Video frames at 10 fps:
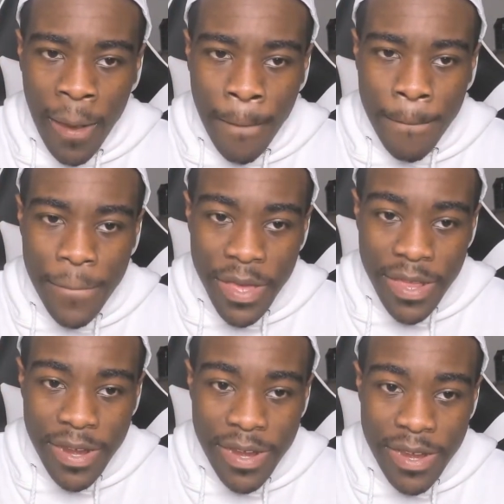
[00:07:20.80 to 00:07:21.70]

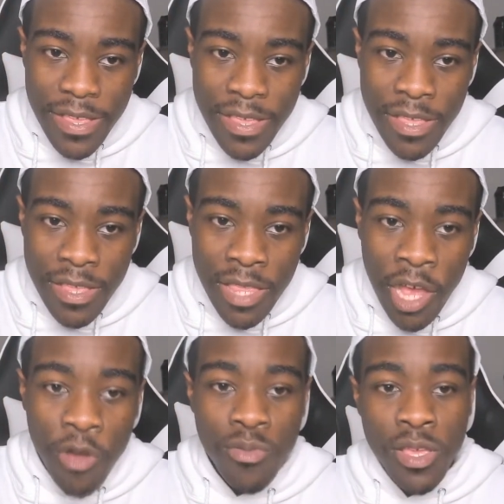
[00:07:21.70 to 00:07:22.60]
But
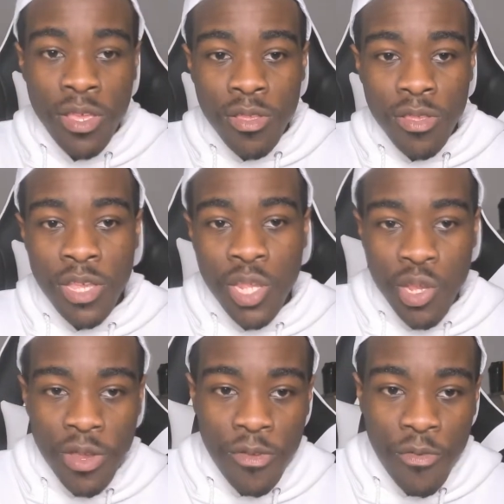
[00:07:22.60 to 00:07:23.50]
not only is
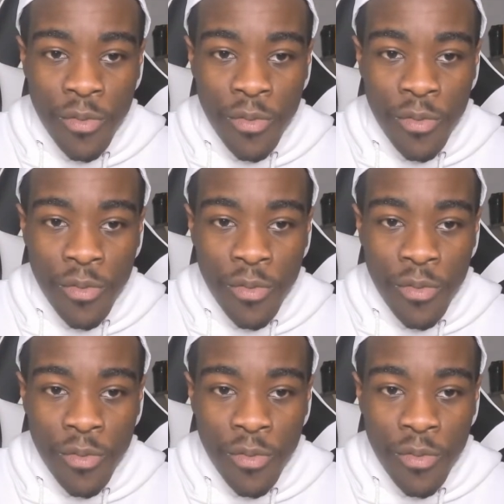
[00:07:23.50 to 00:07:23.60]
your